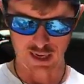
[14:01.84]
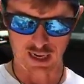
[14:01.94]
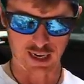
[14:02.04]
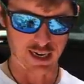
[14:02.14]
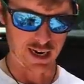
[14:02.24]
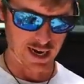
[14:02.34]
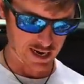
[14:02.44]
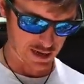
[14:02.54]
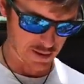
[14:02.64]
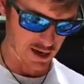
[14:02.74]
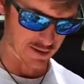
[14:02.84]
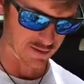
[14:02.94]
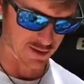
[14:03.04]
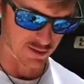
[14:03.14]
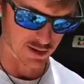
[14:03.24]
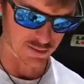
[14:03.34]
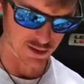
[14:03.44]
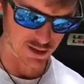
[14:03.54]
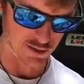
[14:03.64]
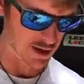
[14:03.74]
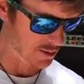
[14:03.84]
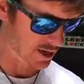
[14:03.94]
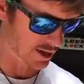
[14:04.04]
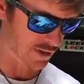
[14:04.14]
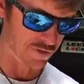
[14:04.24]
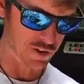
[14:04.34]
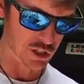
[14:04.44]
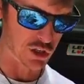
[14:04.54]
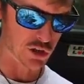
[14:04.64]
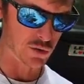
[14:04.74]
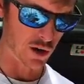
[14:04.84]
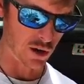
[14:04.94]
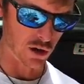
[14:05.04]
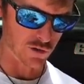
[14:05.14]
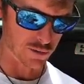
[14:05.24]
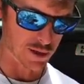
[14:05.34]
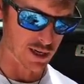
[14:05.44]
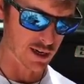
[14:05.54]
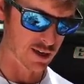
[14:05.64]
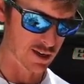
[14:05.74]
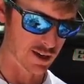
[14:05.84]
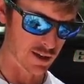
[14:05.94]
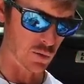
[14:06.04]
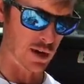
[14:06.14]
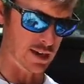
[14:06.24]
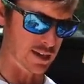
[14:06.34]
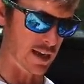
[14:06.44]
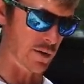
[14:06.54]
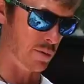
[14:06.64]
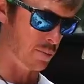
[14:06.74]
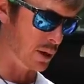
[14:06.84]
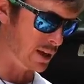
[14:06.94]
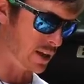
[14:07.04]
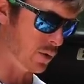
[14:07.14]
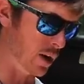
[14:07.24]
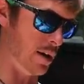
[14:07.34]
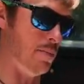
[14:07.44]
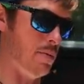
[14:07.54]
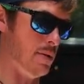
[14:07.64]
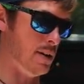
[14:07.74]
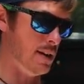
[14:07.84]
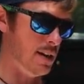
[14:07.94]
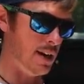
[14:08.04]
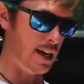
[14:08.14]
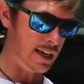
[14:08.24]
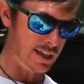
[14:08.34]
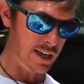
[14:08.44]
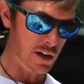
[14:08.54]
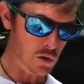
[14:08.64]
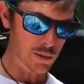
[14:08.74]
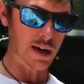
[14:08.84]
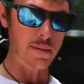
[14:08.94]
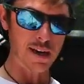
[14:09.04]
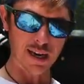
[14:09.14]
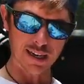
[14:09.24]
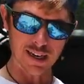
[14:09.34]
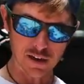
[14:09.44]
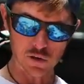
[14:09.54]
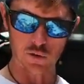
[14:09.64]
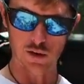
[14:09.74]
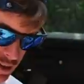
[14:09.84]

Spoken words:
I got Aggie math, so I don't really know. Emmy, I got fish goo all over me. Otherwise, I would pick you up. I know, baby, I know.